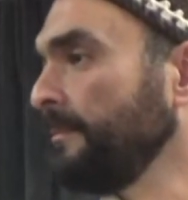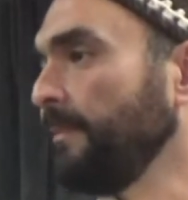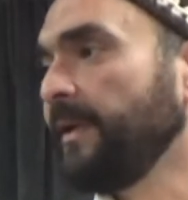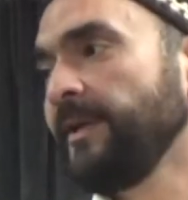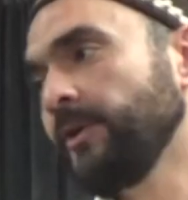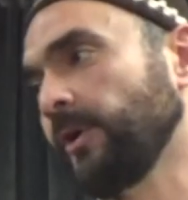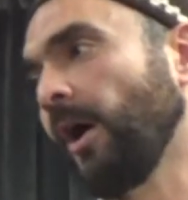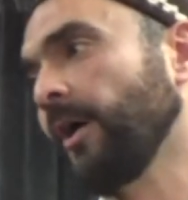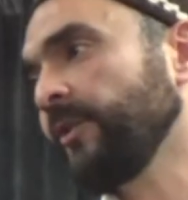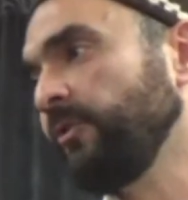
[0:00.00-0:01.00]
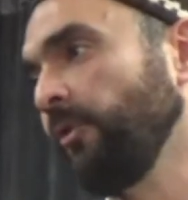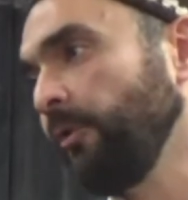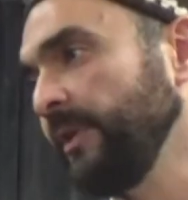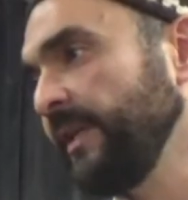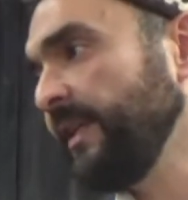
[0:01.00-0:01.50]
But in your heart, you
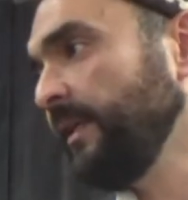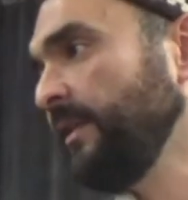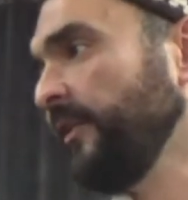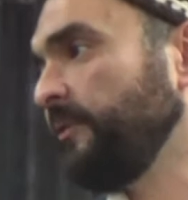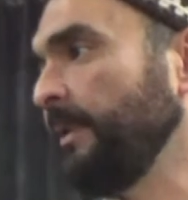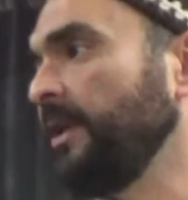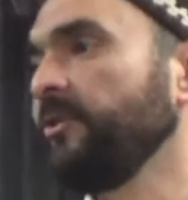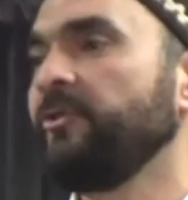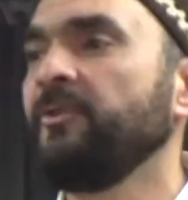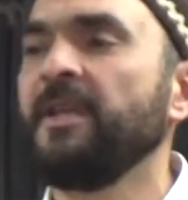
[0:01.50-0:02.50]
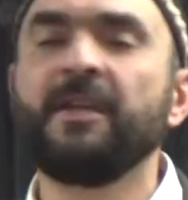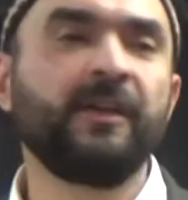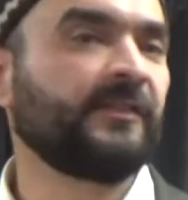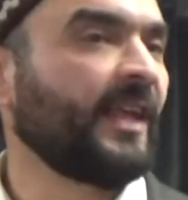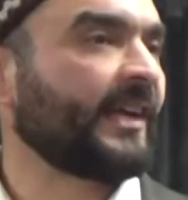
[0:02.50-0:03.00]
only did this because you
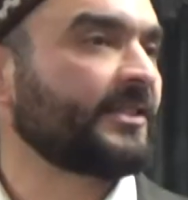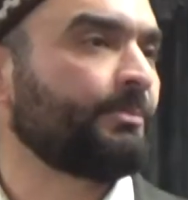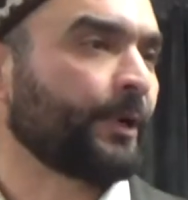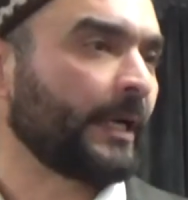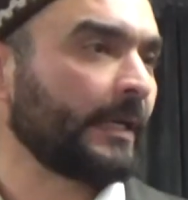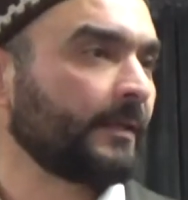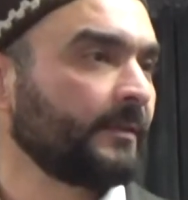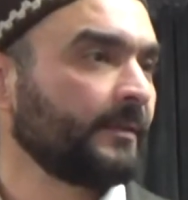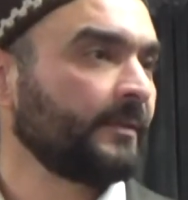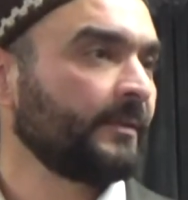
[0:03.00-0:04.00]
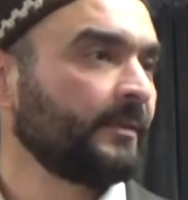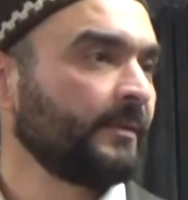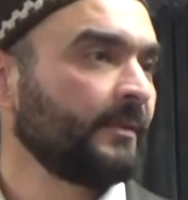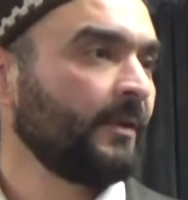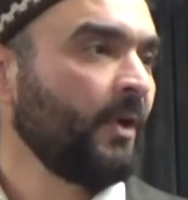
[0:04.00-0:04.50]
needed a tax break.
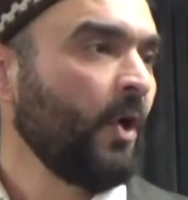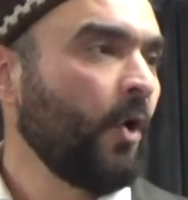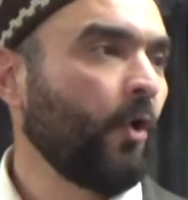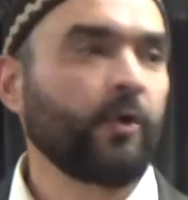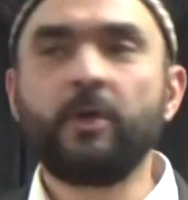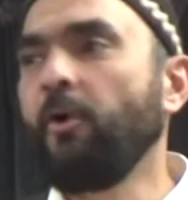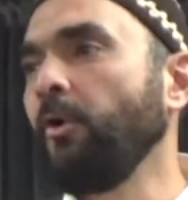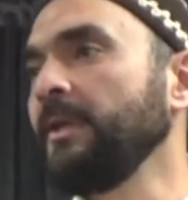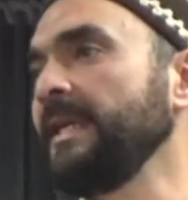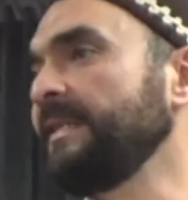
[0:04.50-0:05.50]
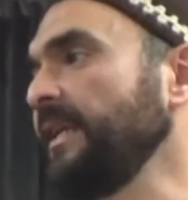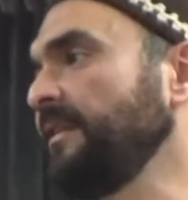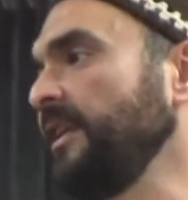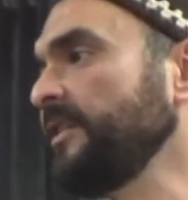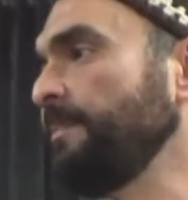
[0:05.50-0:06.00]
Or you only
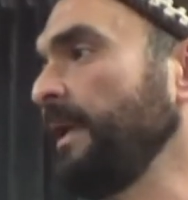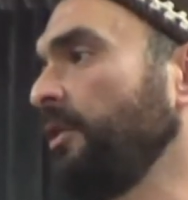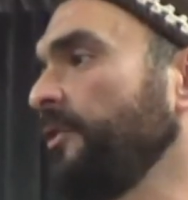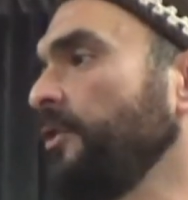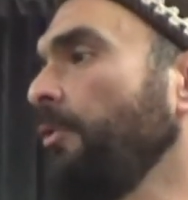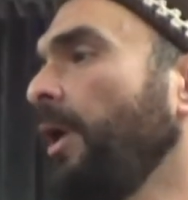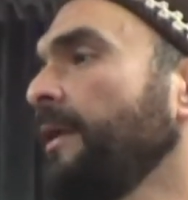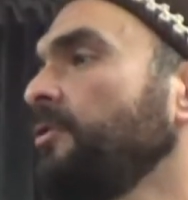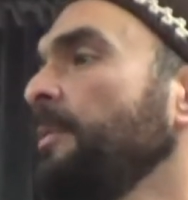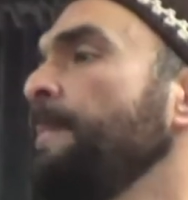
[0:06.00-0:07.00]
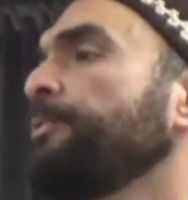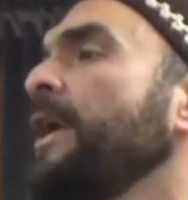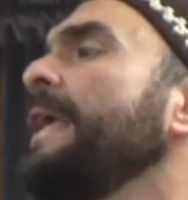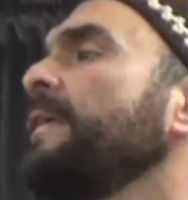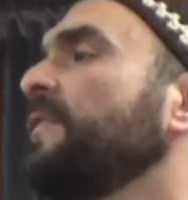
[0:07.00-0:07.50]
did this because you wanted to be
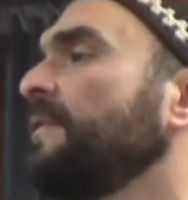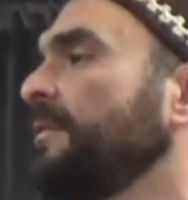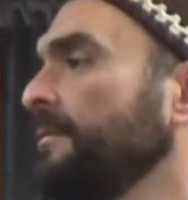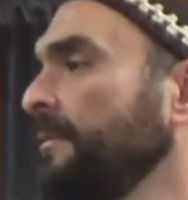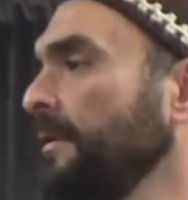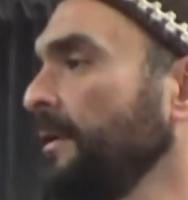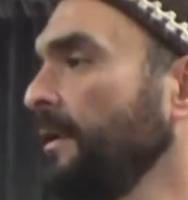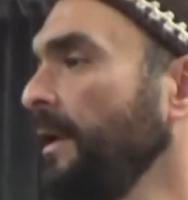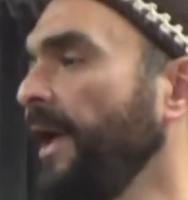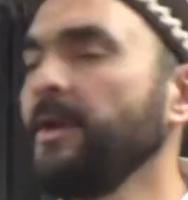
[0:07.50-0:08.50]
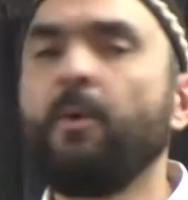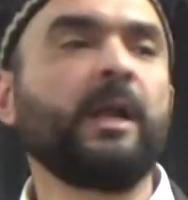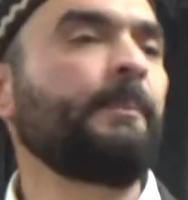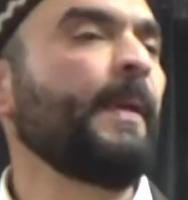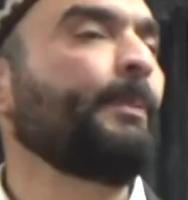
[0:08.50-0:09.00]
praised. And you
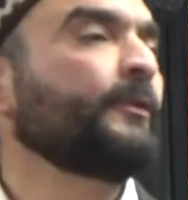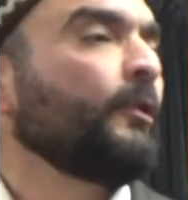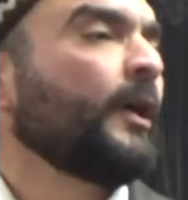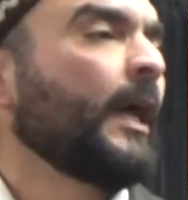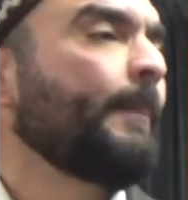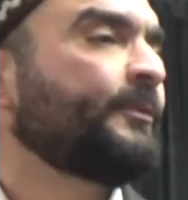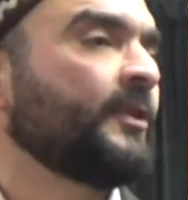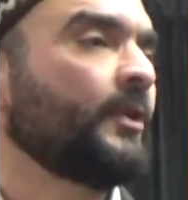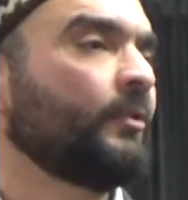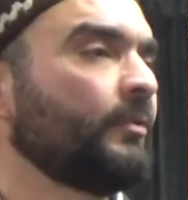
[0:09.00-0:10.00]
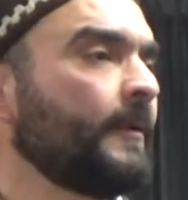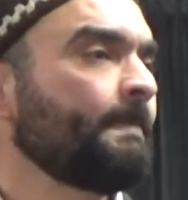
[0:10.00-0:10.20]
wanted people to look up to you.